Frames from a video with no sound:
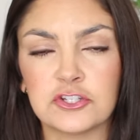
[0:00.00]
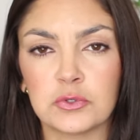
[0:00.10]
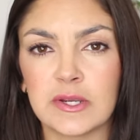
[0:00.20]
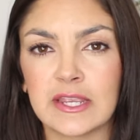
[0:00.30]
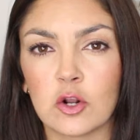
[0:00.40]

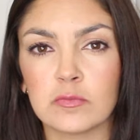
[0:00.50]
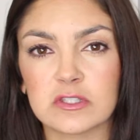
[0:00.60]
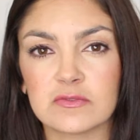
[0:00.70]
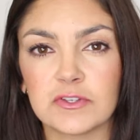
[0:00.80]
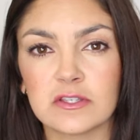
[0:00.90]
dewy and
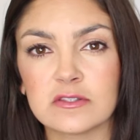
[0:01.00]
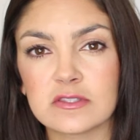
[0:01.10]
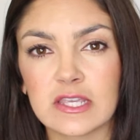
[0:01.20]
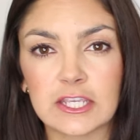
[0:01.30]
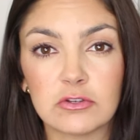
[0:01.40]
almost
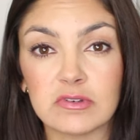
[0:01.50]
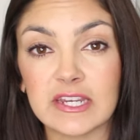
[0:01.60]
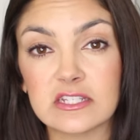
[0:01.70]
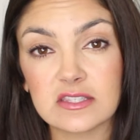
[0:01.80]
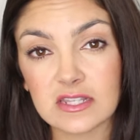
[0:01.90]
feels like you
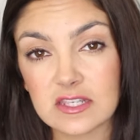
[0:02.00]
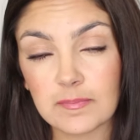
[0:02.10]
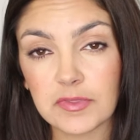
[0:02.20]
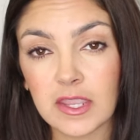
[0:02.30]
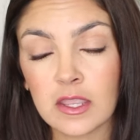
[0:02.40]
need to set
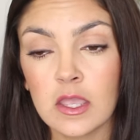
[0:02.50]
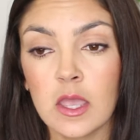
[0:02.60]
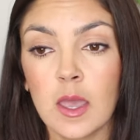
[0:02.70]
something.